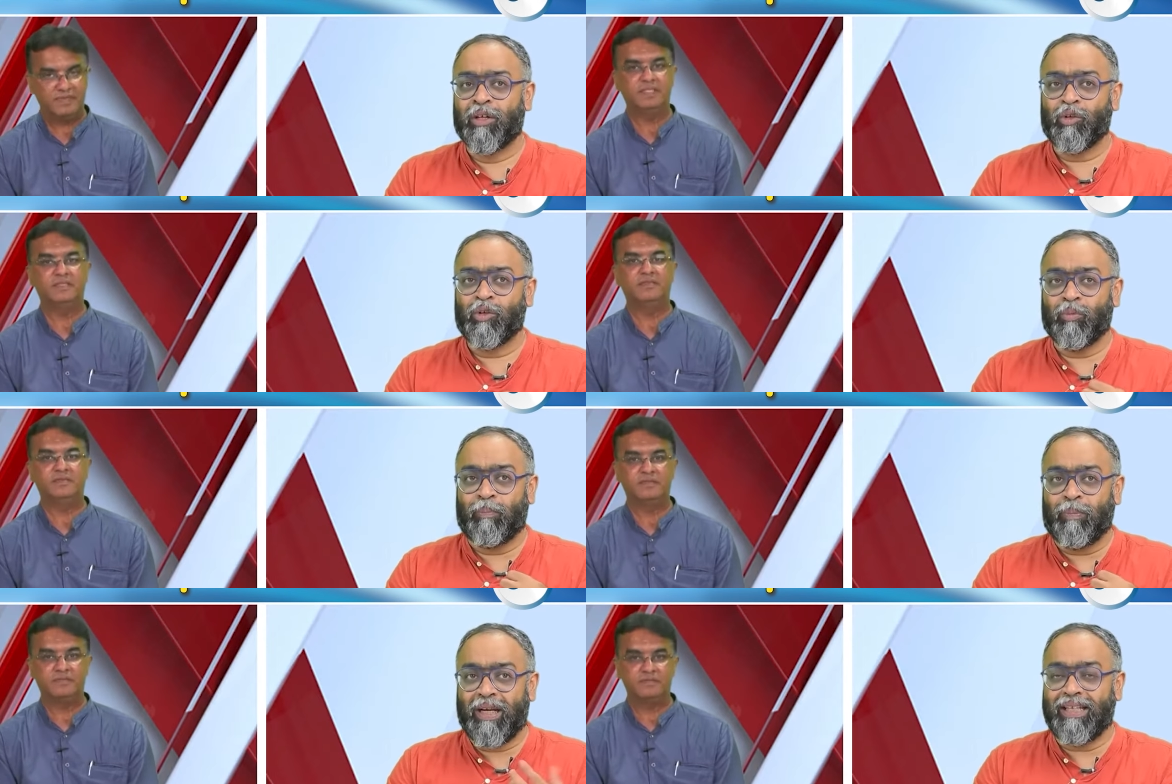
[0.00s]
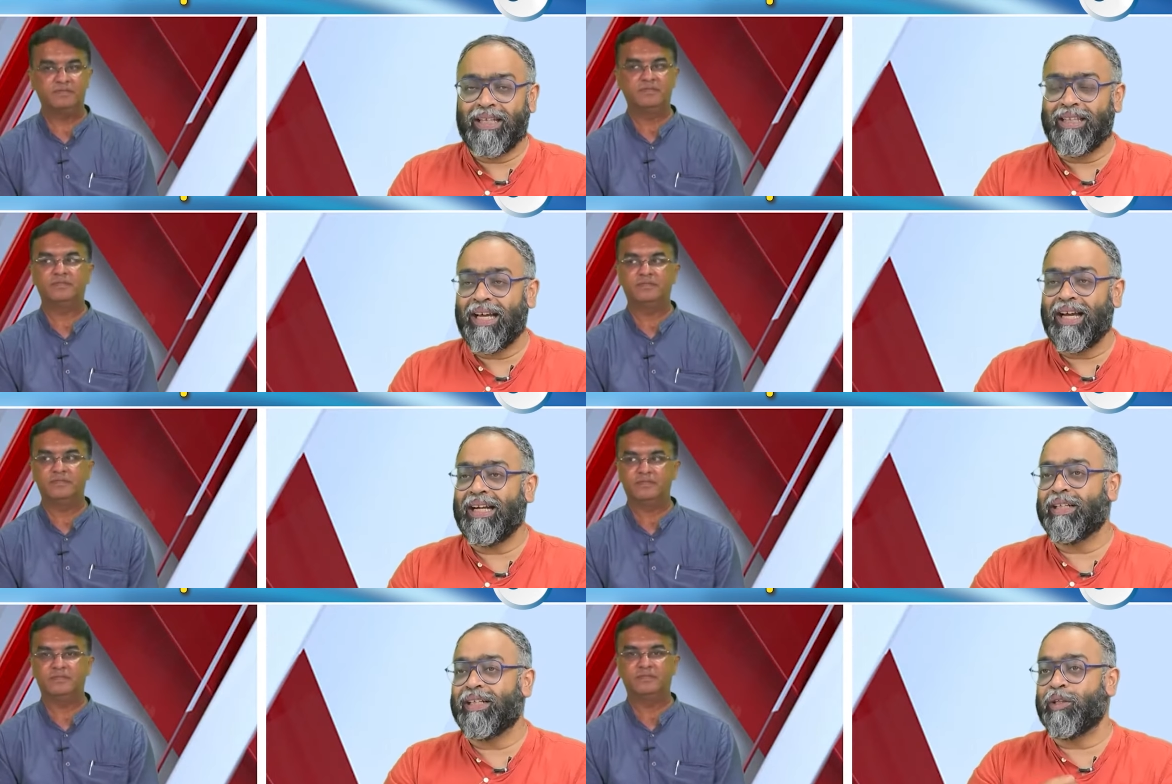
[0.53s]
Speaker 1: You played
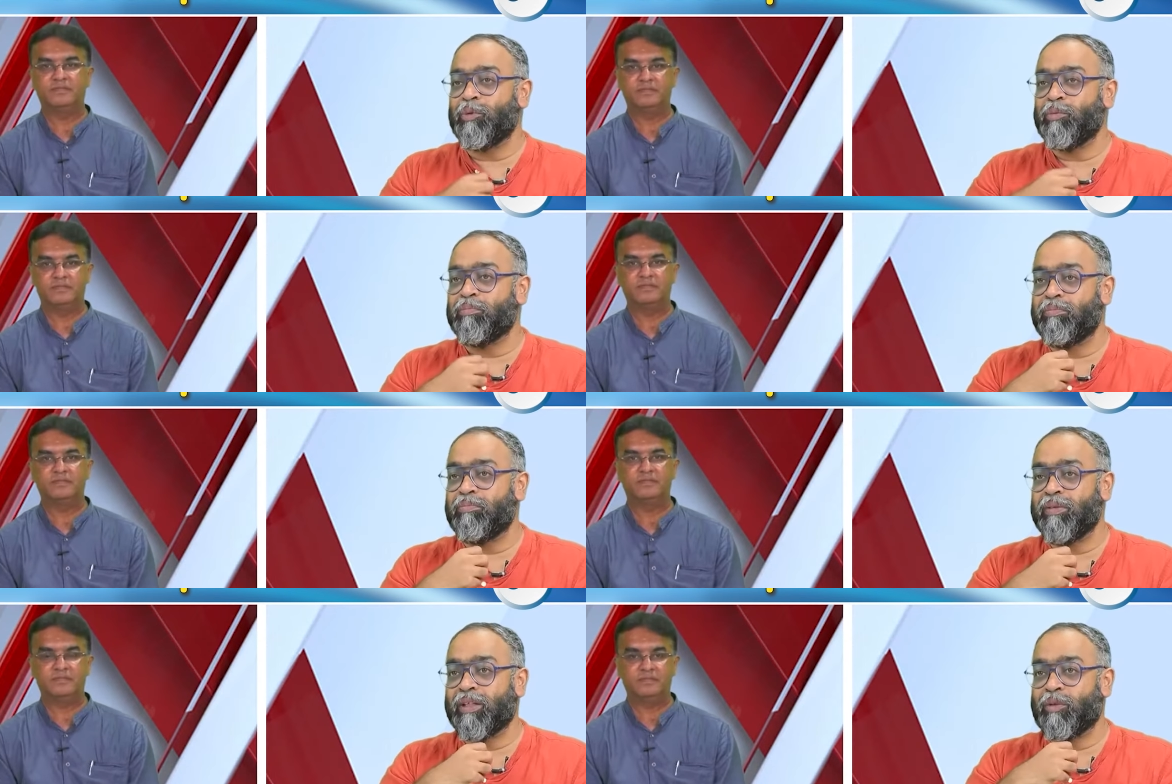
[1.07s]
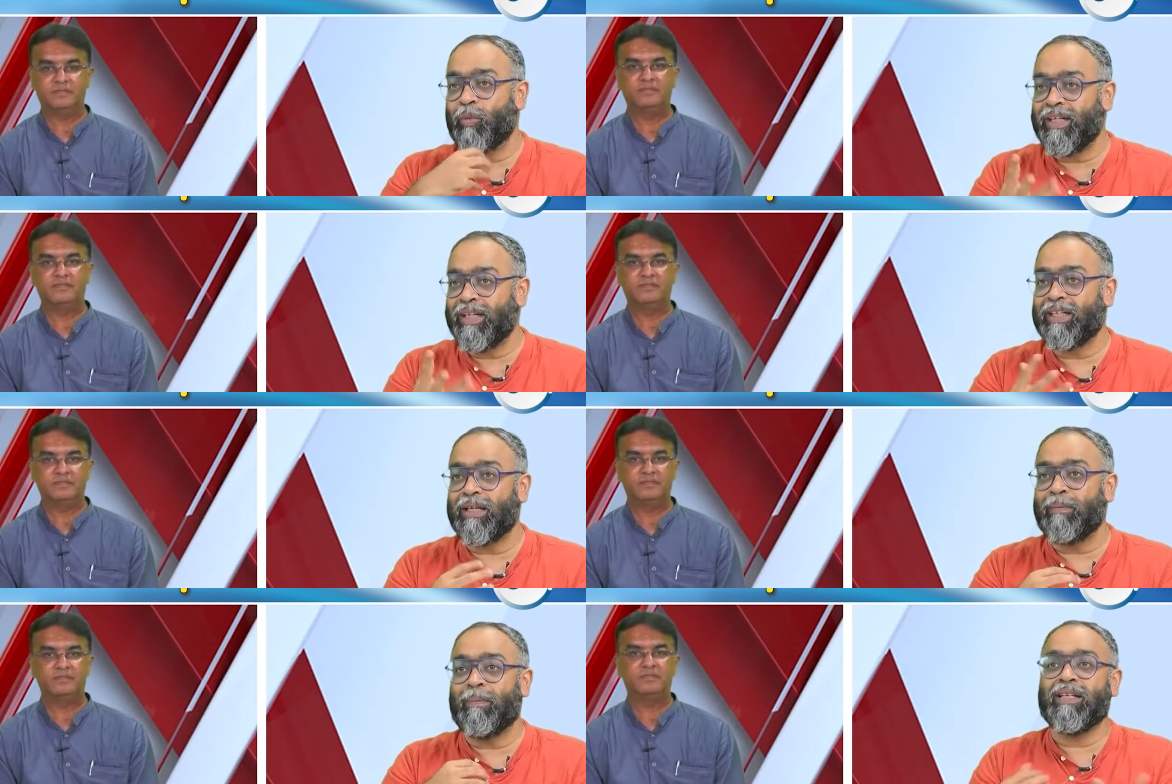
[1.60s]
that, it
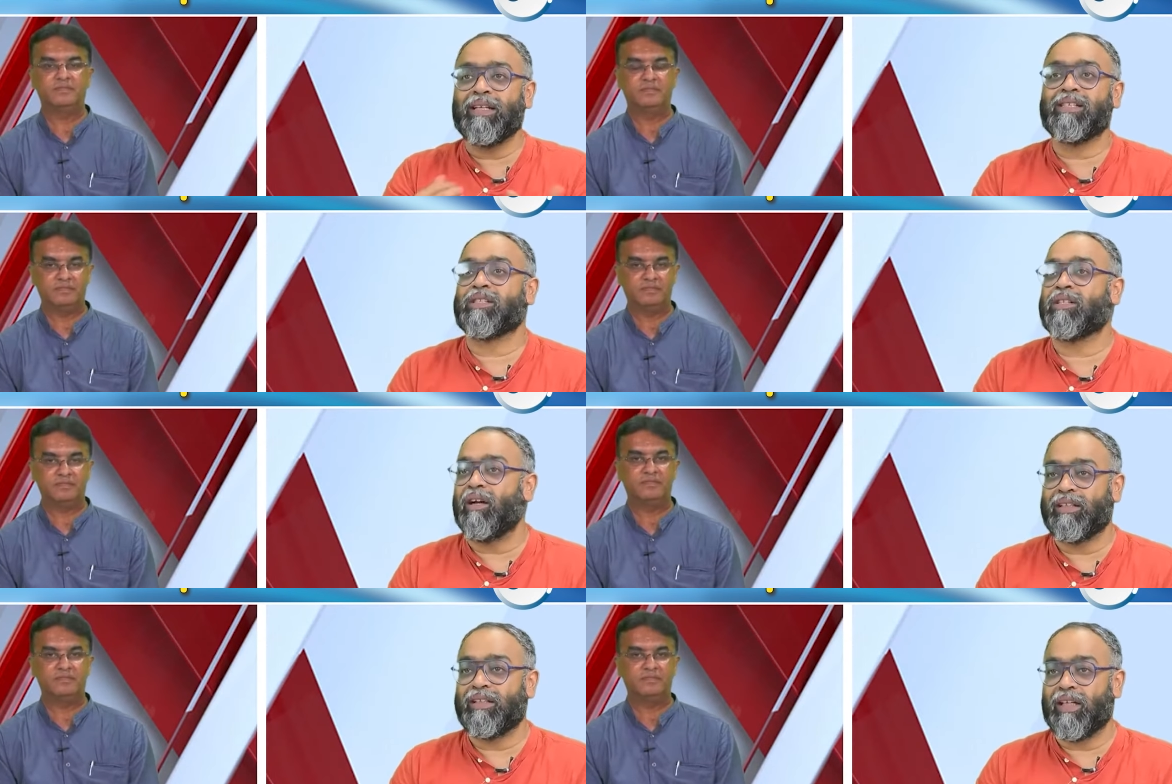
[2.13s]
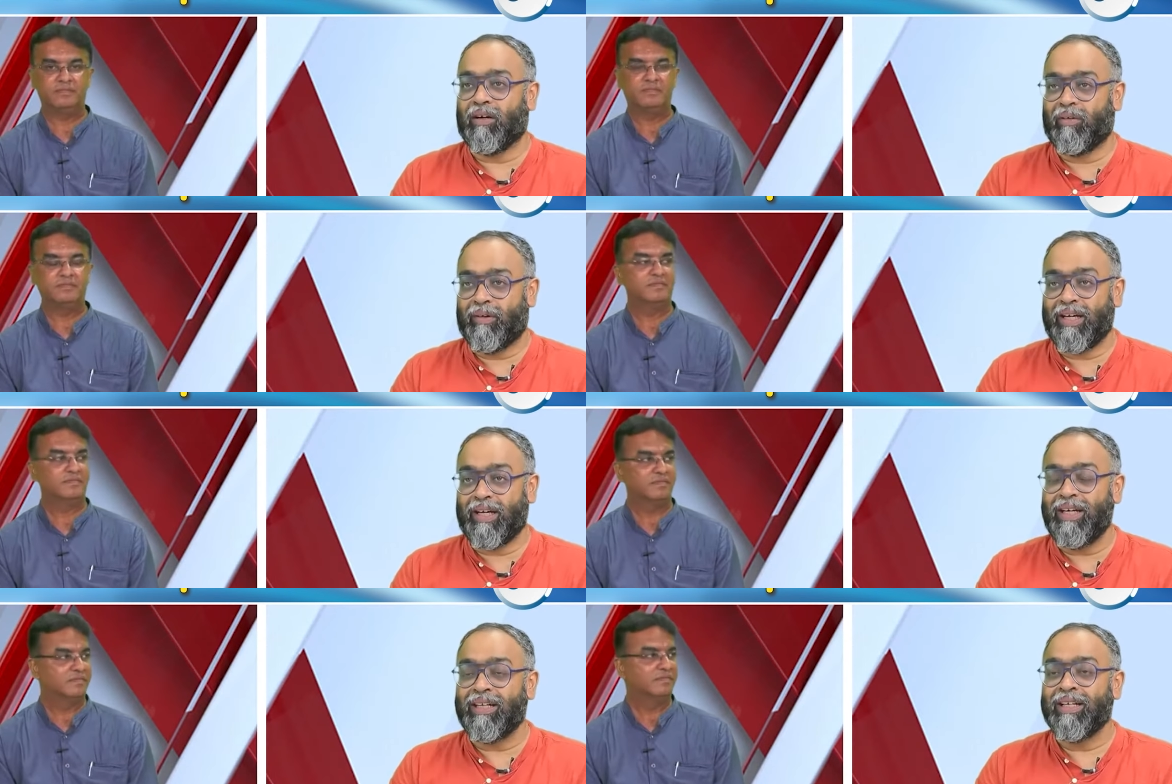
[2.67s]
went up and it's gone down,
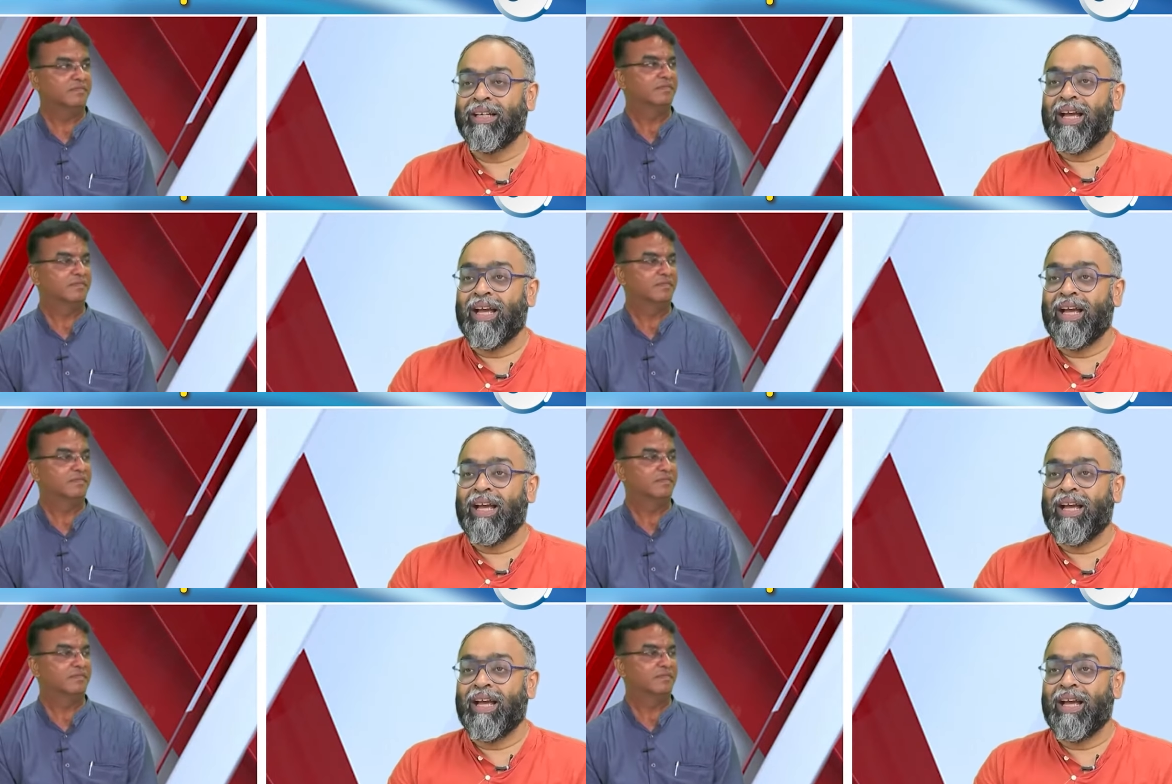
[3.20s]
right?